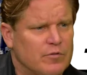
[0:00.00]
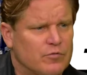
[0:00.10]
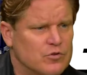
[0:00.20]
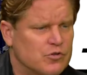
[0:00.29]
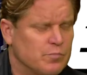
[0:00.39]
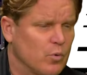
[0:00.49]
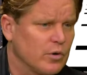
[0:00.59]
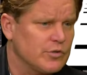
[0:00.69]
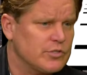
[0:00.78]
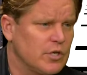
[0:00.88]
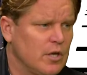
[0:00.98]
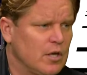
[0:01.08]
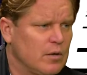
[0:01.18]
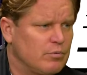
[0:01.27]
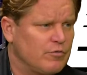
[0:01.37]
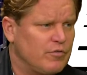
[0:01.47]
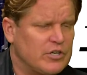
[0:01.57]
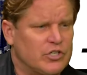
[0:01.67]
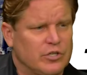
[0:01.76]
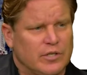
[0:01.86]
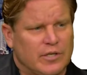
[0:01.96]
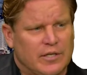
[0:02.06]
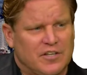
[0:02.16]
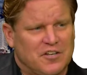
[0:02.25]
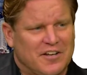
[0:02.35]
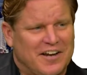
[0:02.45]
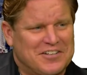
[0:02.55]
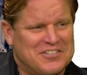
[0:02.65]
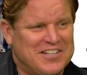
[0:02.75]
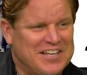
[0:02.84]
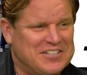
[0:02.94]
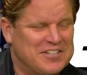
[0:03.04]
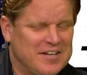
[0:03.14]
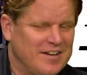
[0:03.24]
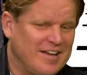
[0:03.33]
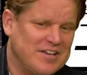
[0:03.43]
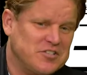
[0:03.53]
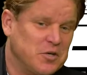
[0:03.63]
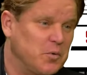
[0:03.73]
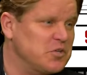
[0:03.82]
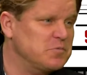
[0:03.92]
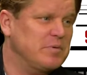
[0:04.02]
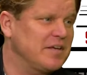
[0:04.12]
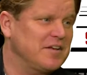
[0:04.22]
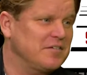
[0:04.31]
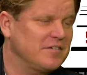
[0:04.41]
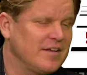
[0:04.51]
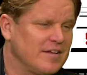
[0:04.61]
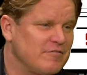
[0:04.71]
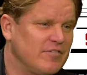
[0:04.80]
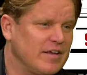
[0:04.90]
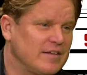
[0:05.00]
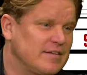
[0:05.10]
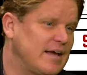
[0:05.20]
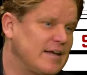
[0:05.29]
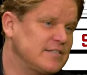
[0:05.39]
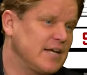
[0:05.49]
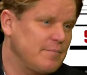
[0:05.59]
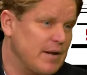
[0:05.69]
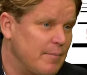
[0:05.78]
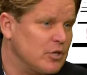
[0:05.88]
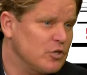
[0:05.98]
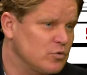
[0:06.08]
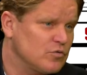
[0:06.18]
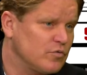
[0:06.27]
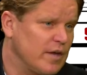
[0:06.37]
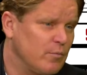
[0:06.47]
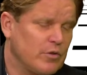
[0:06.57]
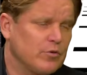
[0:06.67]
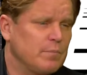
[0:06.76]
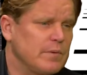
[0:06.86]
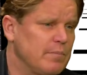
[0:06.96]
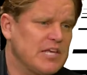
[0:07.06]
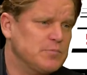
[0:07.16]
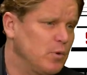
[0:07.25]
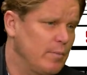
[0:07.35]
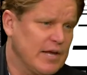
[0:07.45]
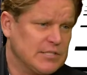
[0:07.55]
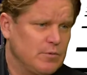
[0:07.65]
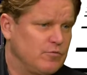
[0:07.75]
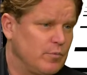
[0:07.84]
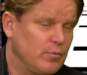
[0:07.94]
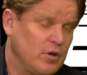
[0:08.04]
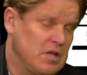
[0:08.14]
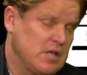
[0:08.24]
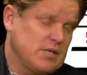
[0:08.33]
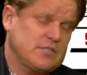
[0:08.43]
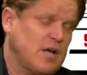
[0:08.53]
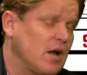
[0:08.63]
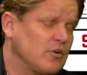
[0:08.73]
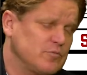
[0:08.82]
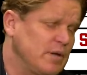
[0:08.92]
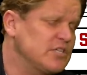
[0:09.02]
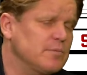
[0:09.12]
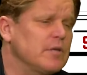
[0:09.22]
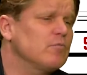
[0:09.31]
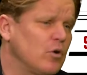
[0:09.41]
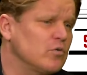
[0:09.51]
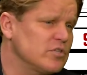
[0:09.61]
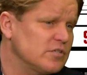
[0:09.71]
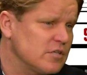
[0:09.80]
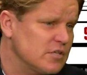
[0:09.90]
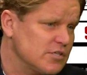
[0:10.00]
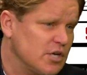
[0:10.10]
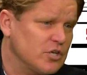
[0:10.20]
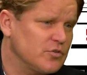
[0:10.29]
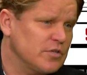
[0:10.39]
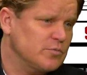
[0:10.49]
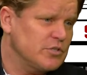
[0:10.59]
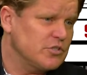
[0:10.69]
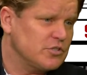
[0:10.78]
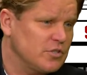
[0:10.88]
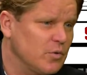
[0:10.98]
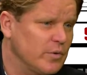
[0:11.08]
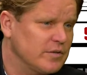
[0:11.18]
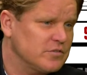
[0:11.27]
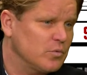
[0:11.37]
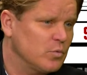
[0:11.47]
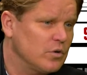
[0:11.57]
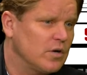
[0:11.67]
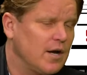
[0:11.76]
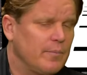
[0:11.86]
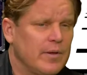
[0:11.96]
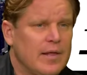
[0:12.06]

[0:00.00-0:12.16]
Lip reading: for sports professionally in the United States has always been fantastic. I mean, I'm a huge fan, whether it be baseball, basketball, football. Soccer's made some inroads into this country as we just witnessed the World Cup,